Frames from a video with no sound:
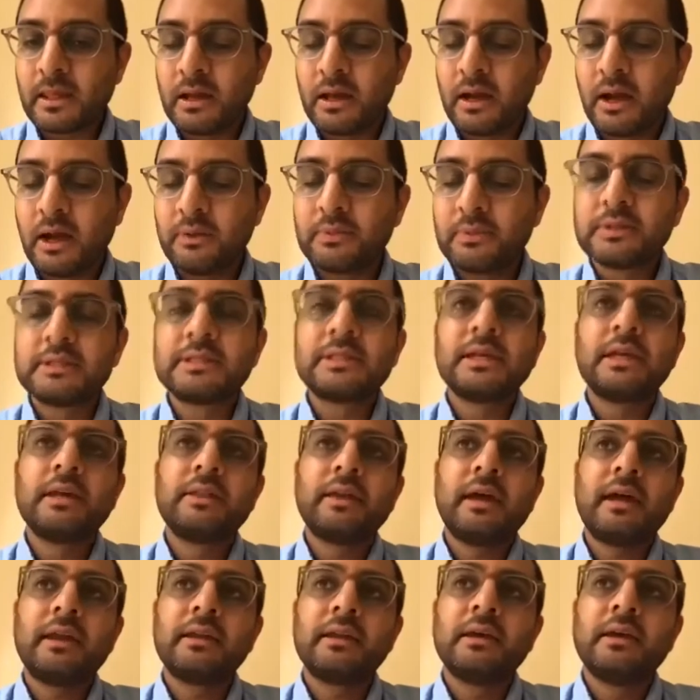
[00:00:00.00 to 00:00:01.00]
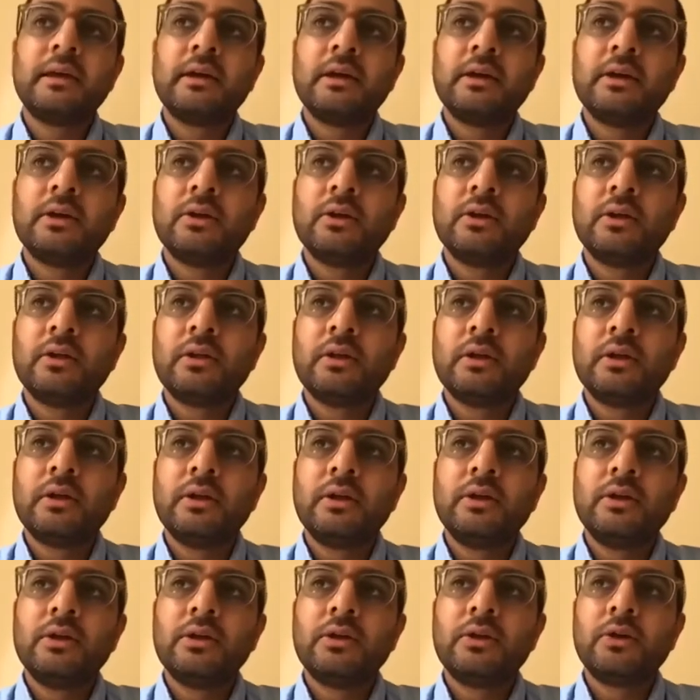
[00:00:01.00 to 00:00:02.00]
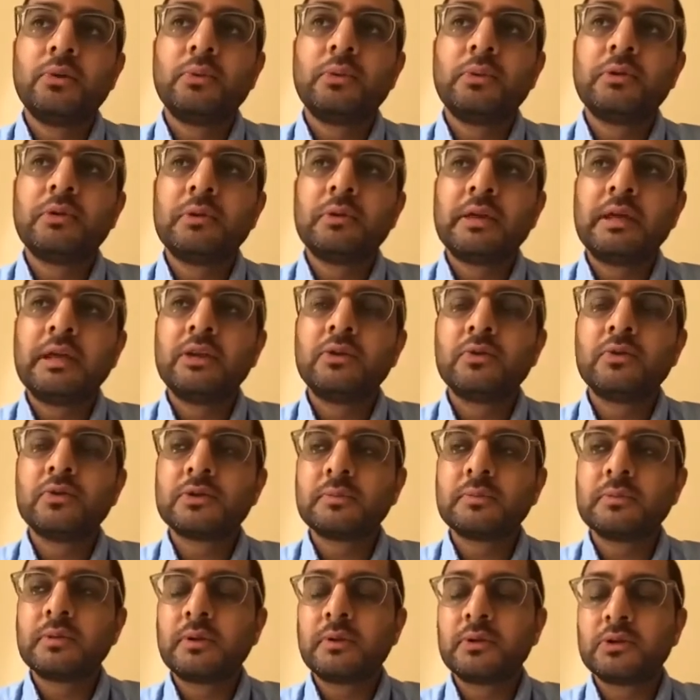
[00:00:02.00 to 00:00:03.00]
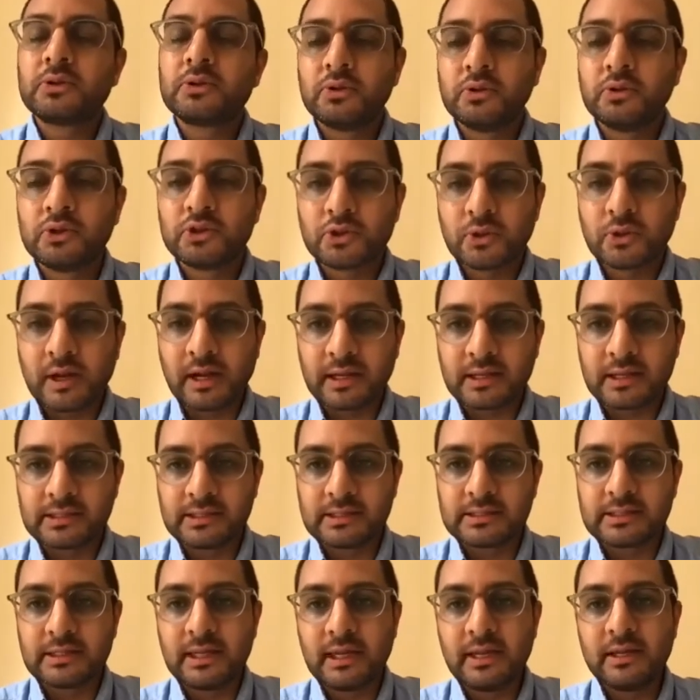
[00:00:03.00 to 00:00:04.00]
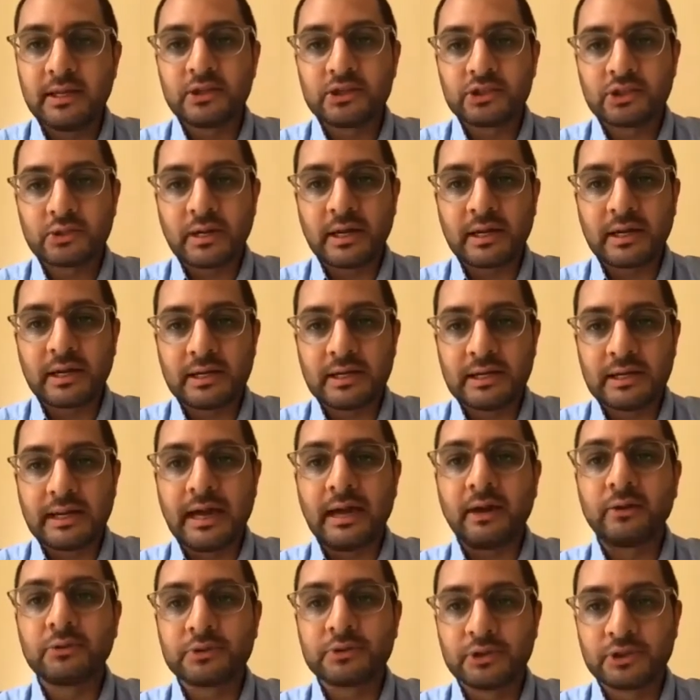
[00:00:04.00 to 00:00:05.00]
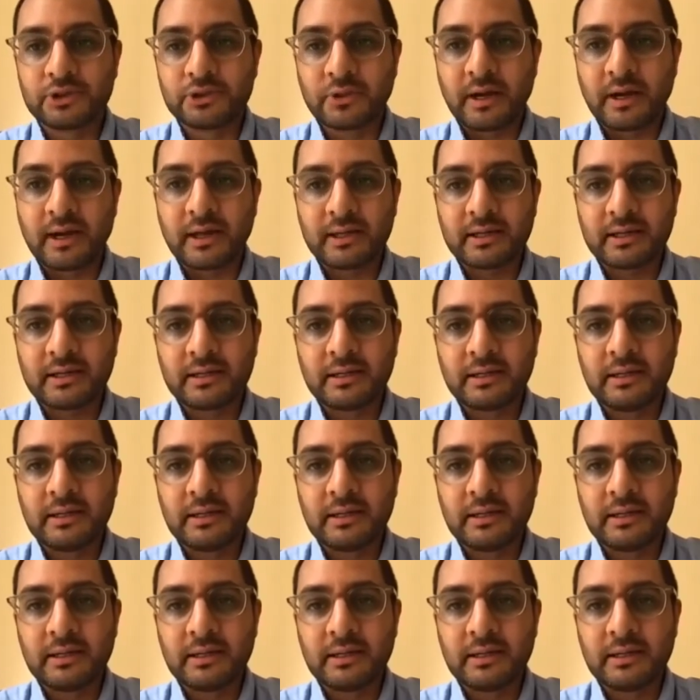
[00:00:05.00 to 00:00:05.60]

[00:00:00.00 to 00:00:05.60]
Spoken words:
that, within Hinduism, there are two tracks. There's an inner track and an outer track.